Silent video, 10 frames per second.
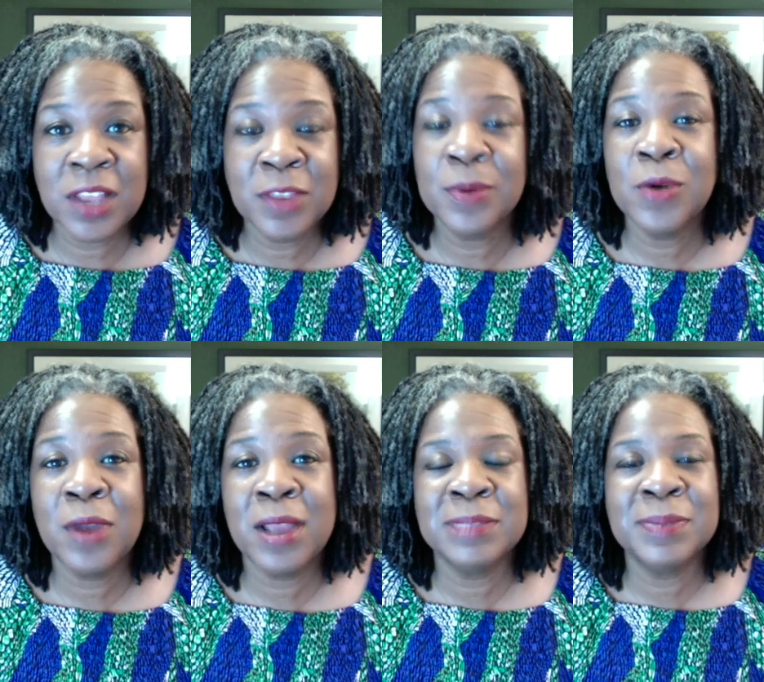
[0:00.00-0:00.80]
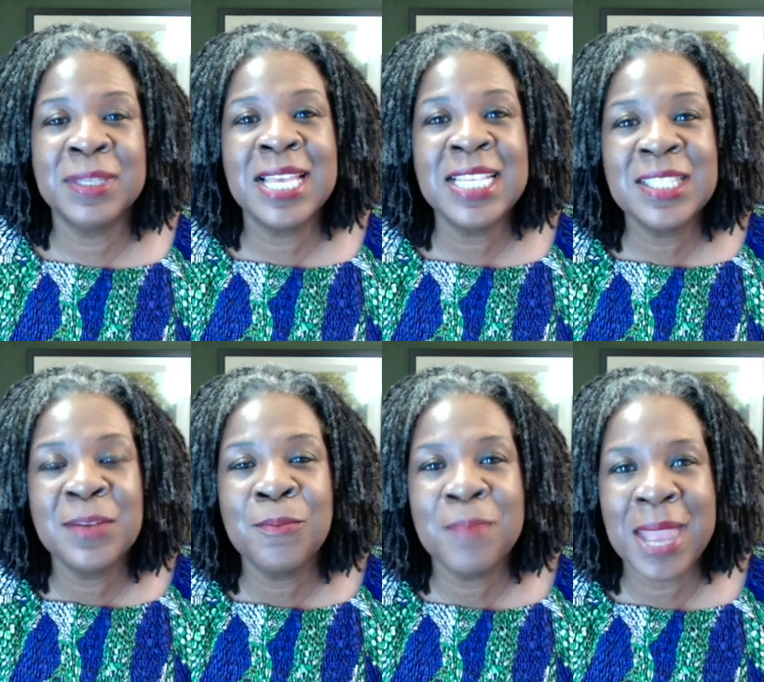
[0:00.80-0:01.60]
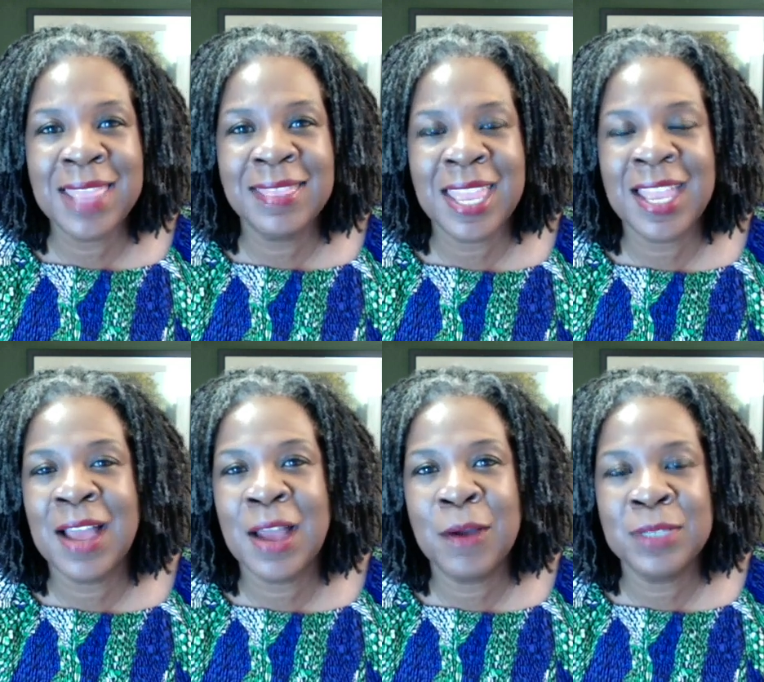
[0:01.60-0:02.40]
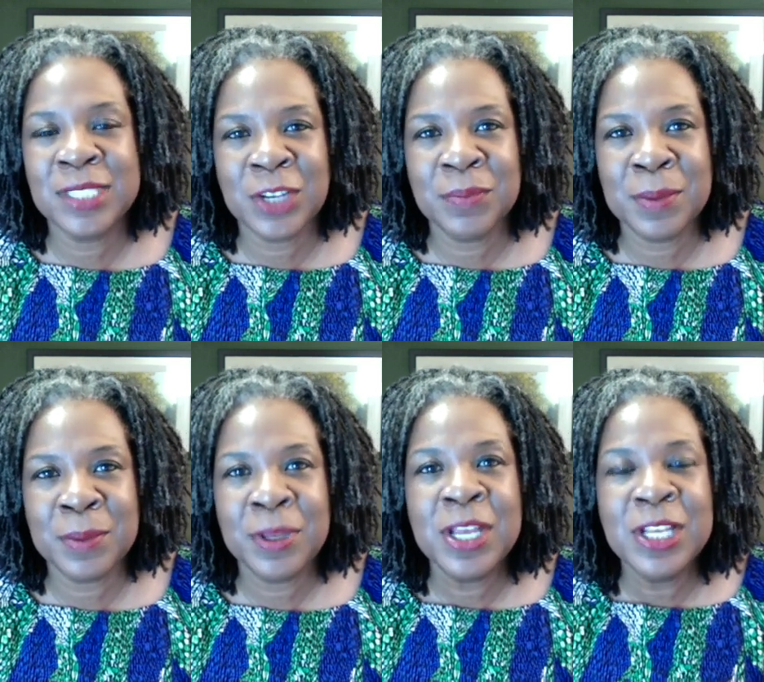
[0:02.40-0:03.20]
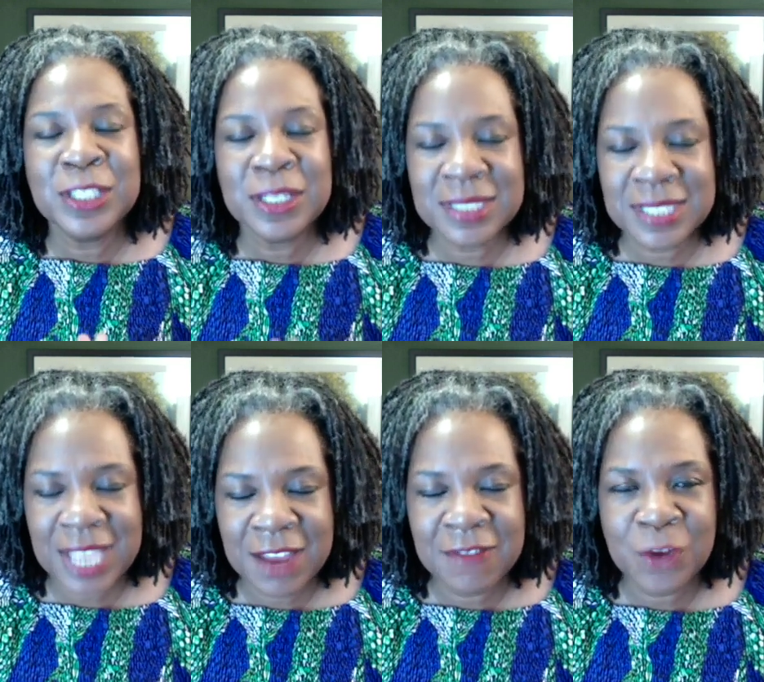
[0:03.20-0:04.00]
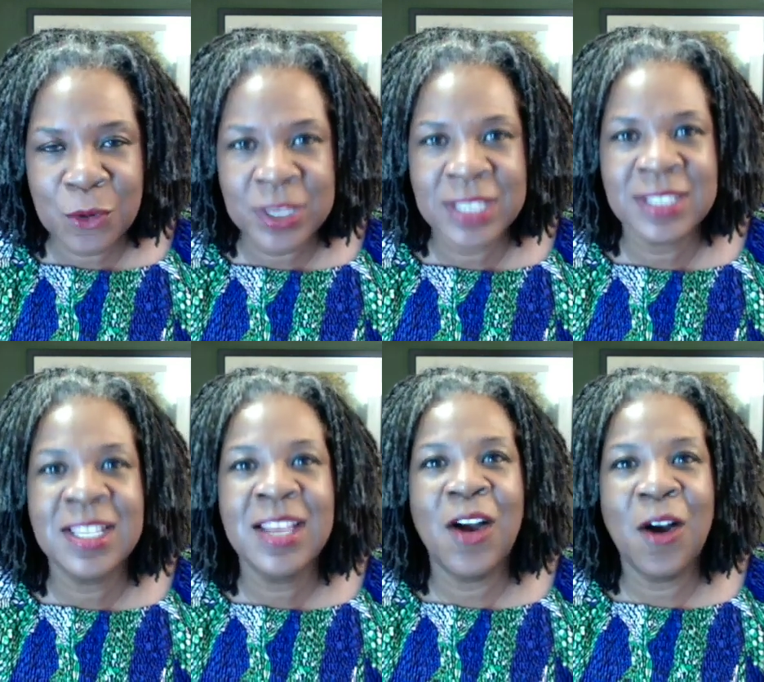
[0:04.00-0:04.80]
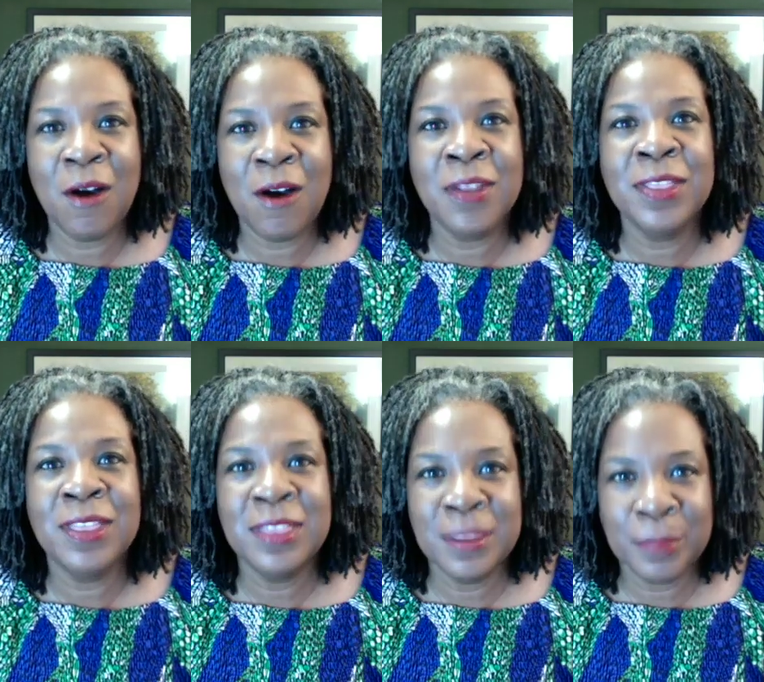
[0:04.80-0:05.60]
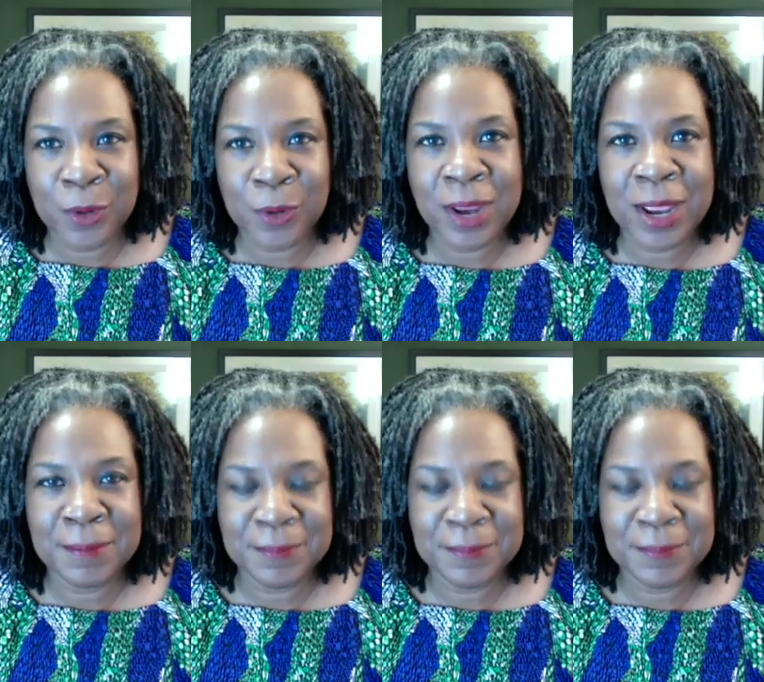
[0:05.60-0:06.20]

programs. But that's the main thing I always tell people, to stay focused on the program.